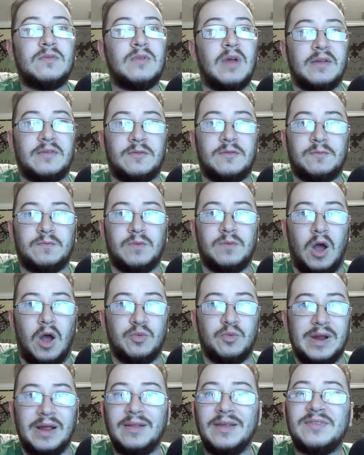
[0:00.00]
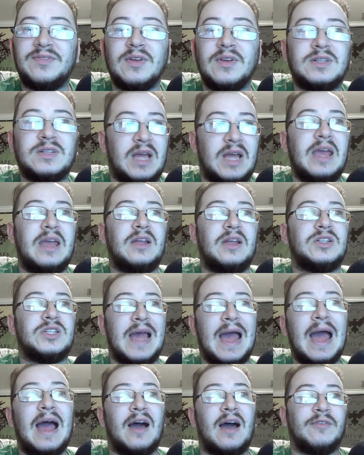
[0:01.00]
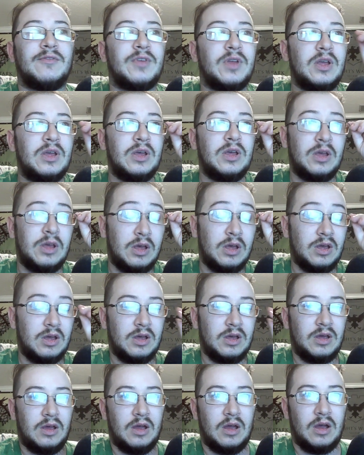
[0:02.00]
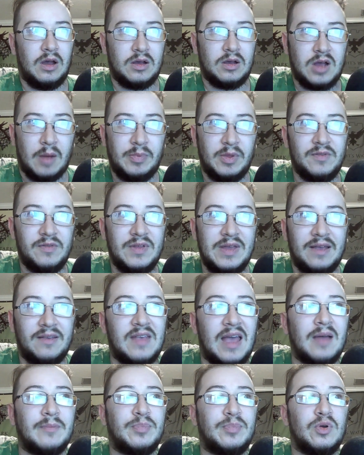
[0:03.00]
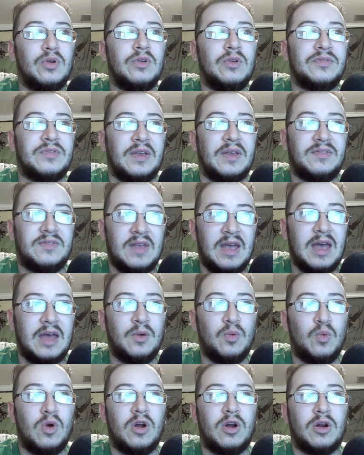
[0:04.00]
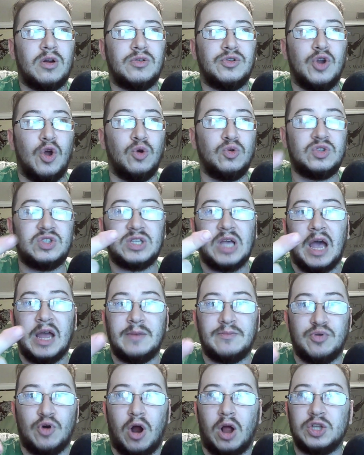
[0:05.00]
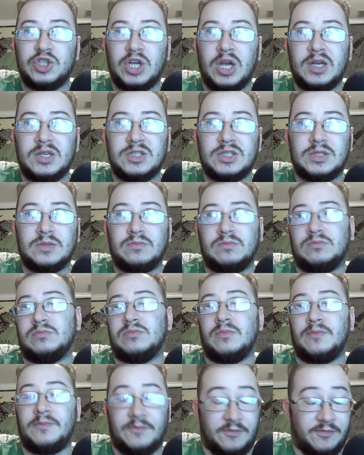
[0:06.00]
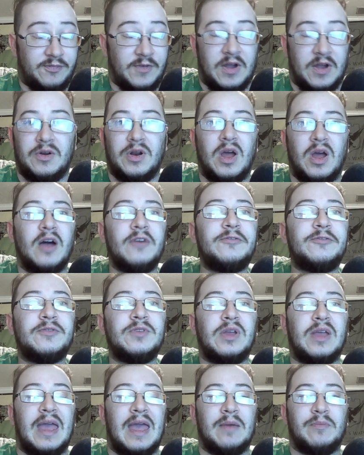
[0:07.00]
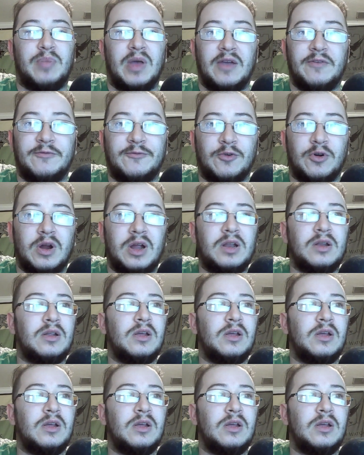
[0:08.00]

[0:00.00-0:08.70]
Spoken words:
That's a realistic take to have. A couple of the examples they said were no side projects. Fair enough. You can't pay for it.